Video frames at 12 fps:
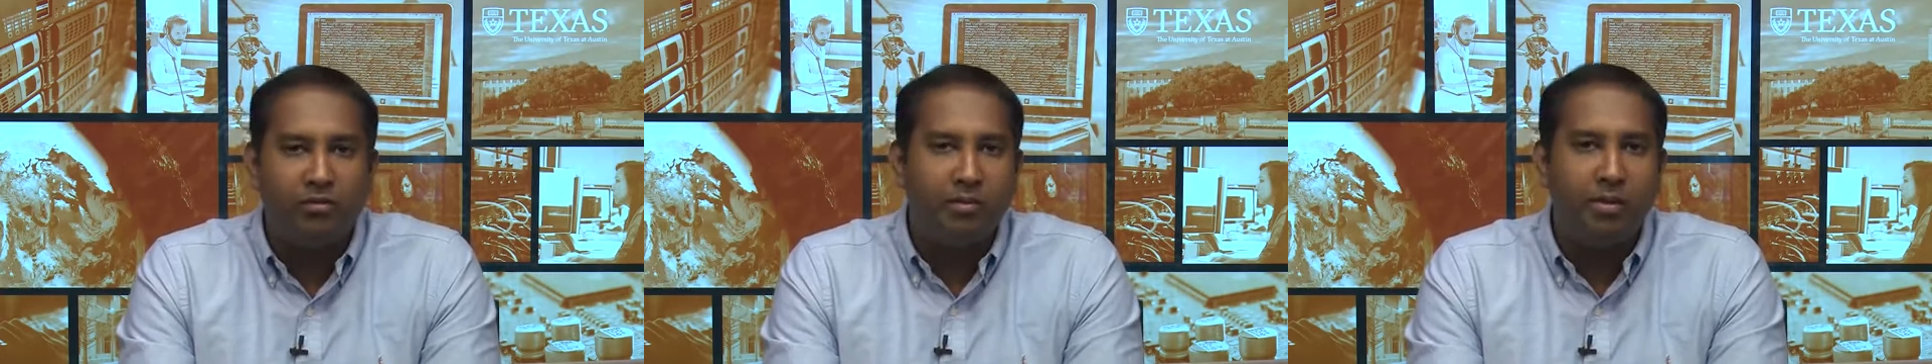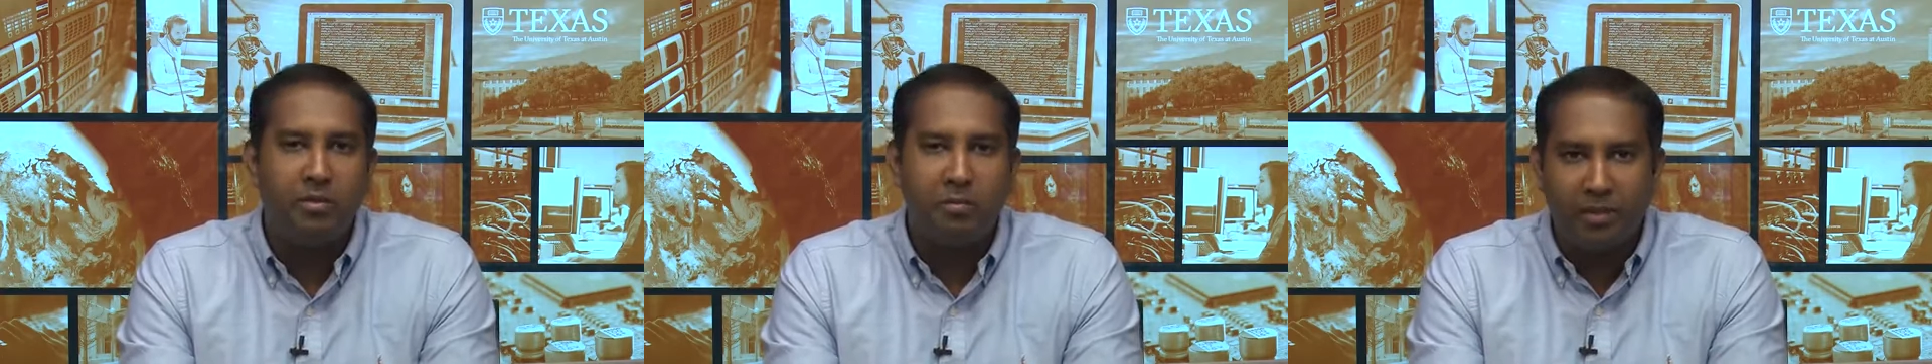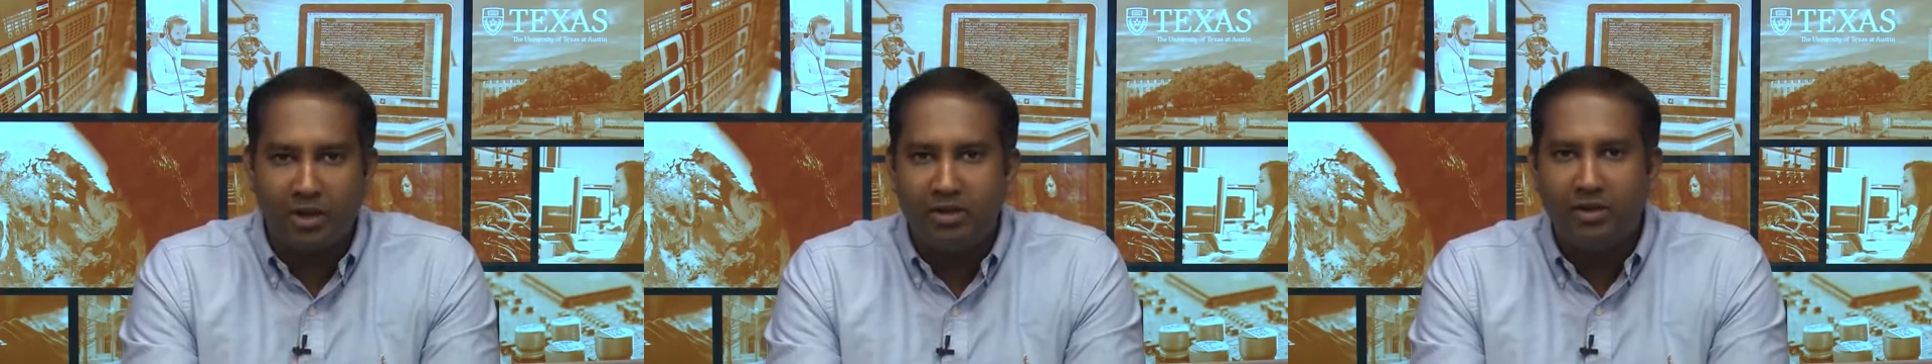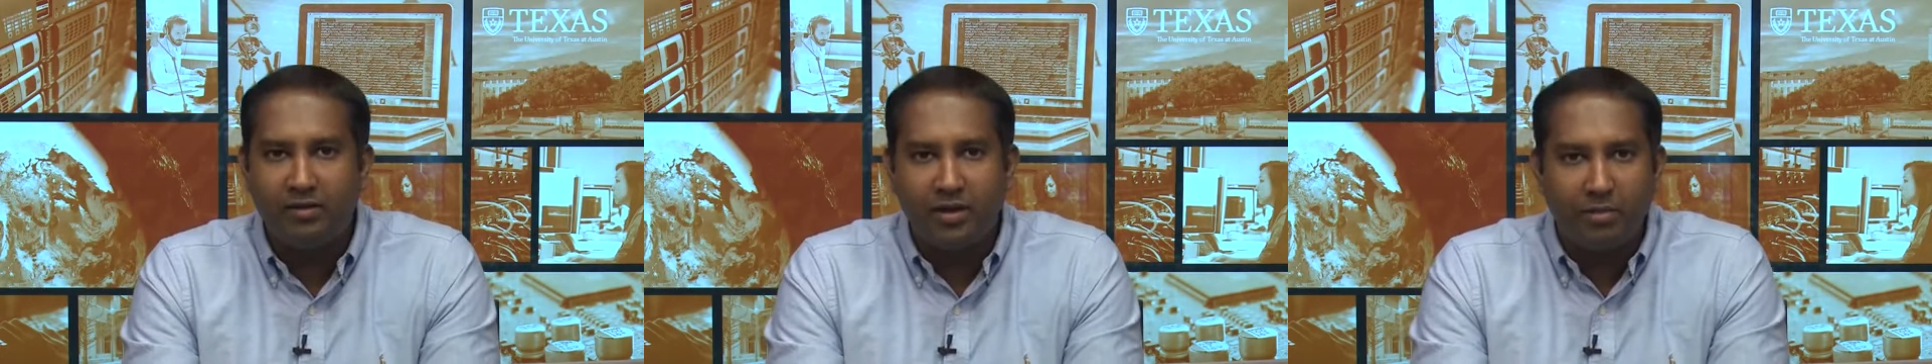people to pick
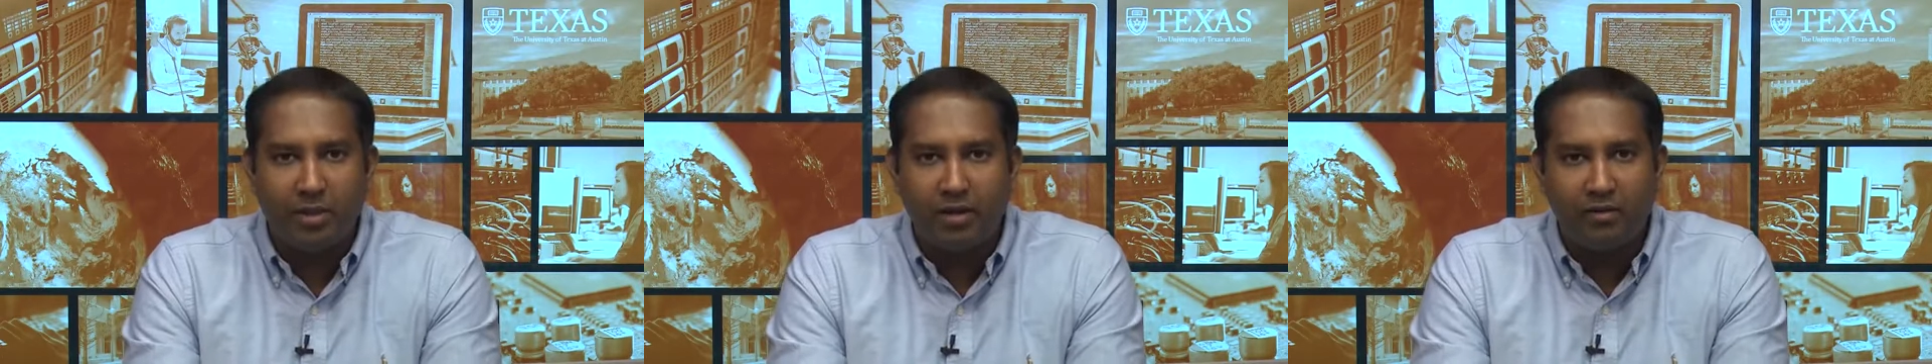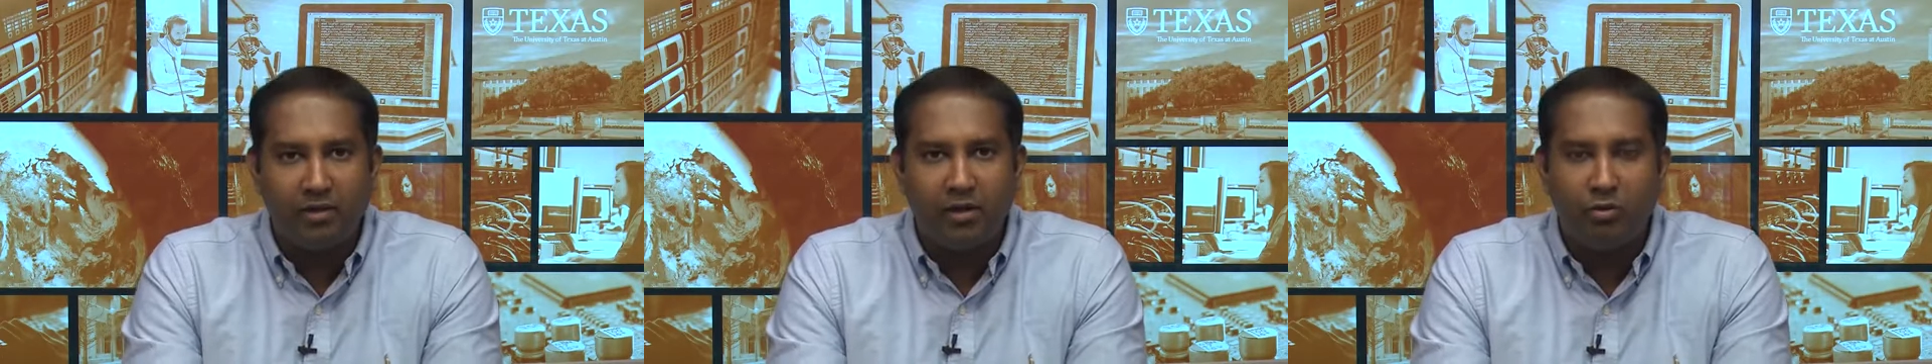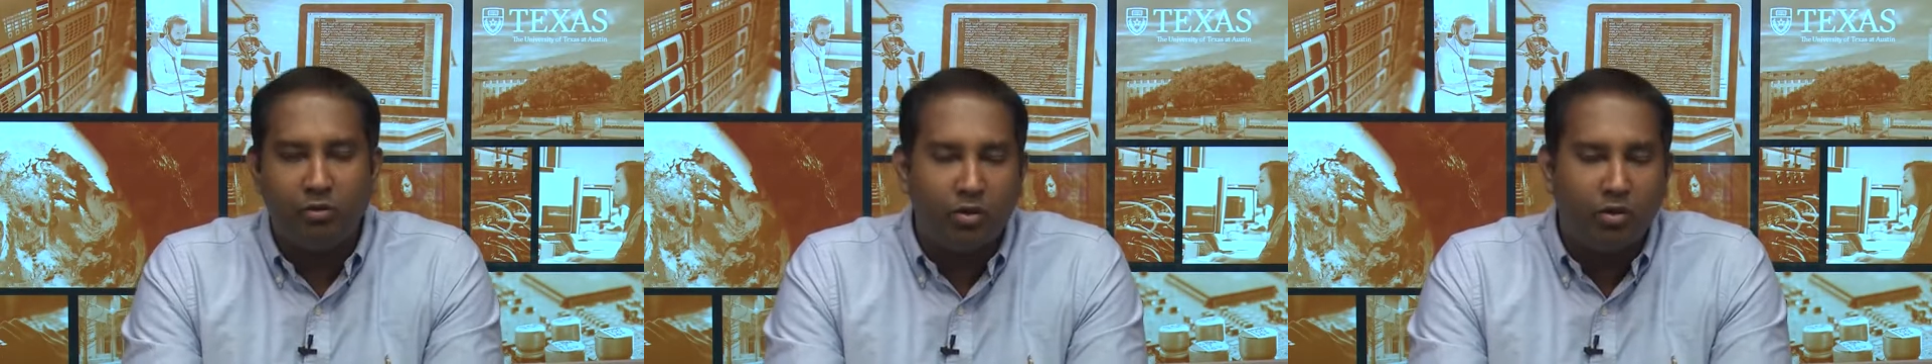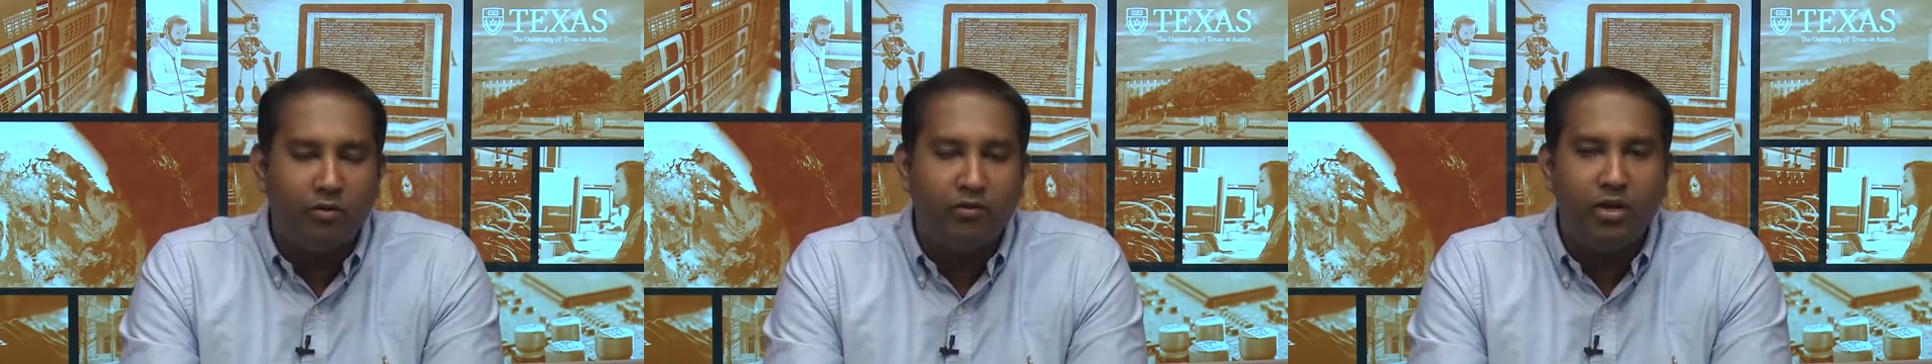these up as they do the
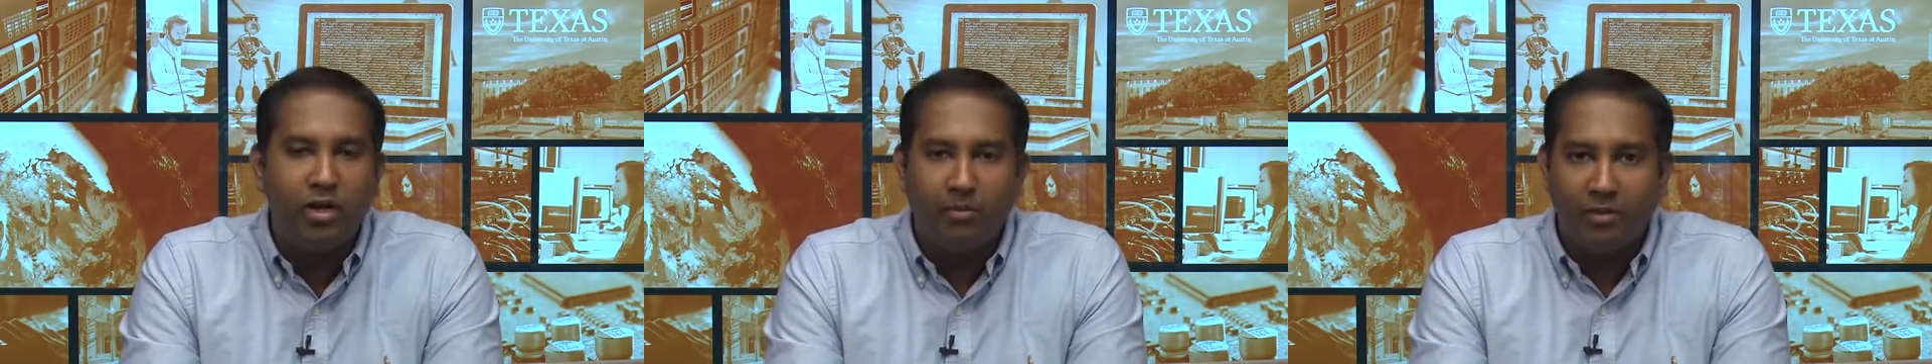course,